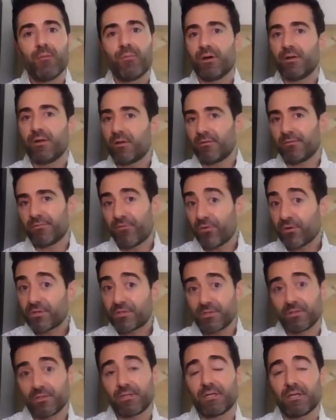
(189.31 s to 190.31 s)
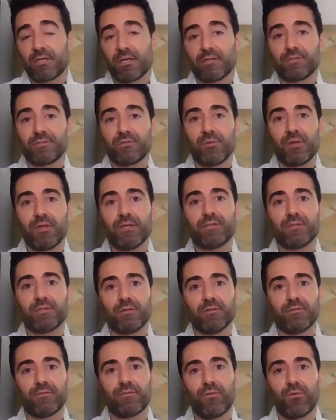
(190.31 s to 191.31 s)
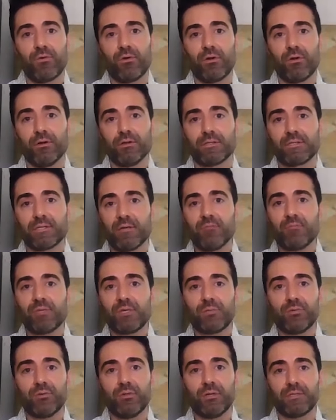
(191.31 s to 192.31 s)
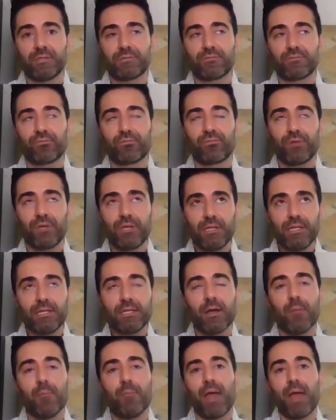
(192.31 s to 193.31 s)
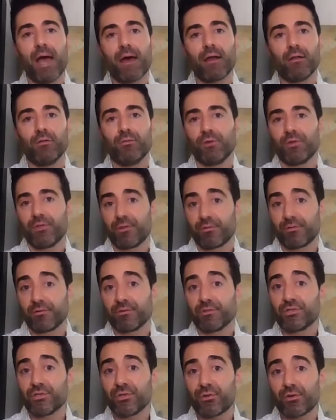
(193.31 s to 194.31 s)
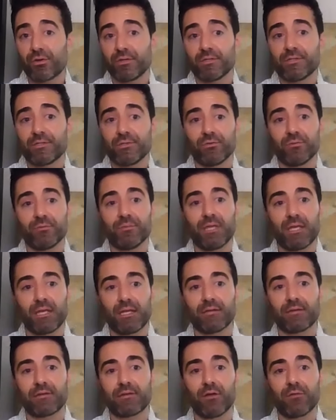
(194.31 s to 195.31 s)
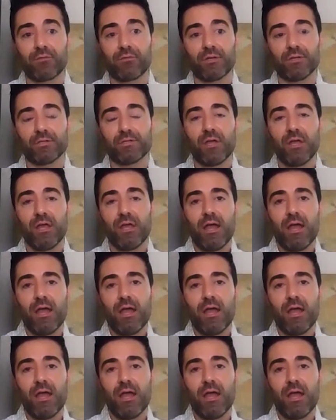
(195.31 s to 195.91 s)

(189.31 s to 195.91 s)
But unfortunately, as you mentioned, for some people, it's really a battle with their insurance to obtain coverage.